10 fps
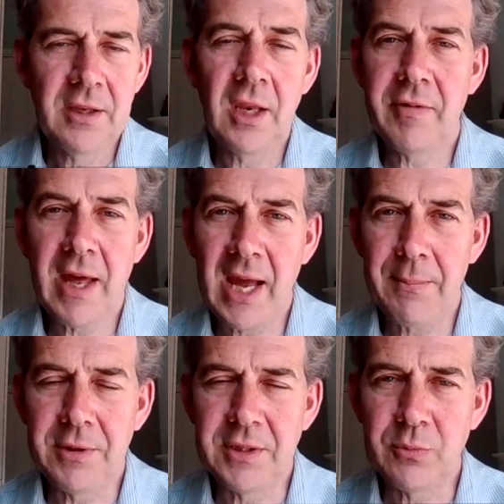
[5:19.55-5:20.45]
None of that
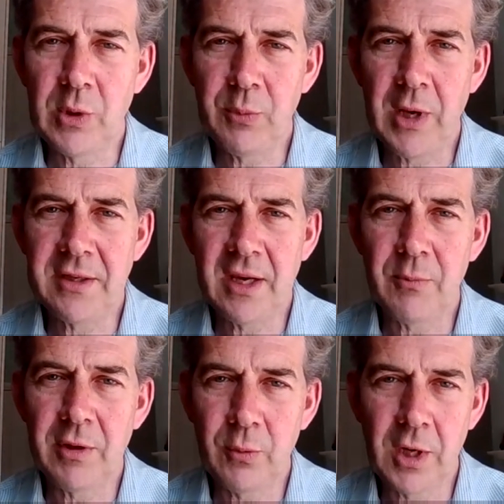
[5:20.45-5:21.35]
happened. We, we ended
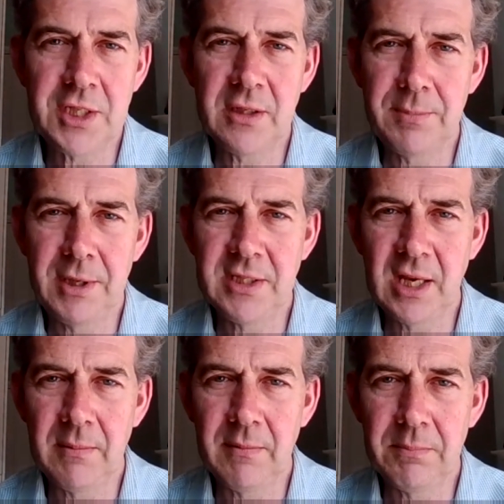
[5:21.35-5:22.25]
up with a Russian
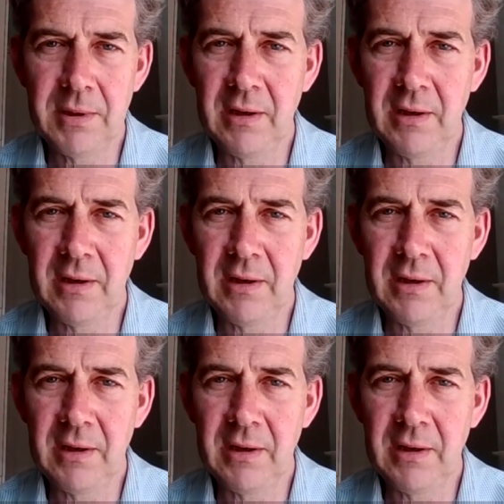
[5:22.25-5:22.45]
peacekeeping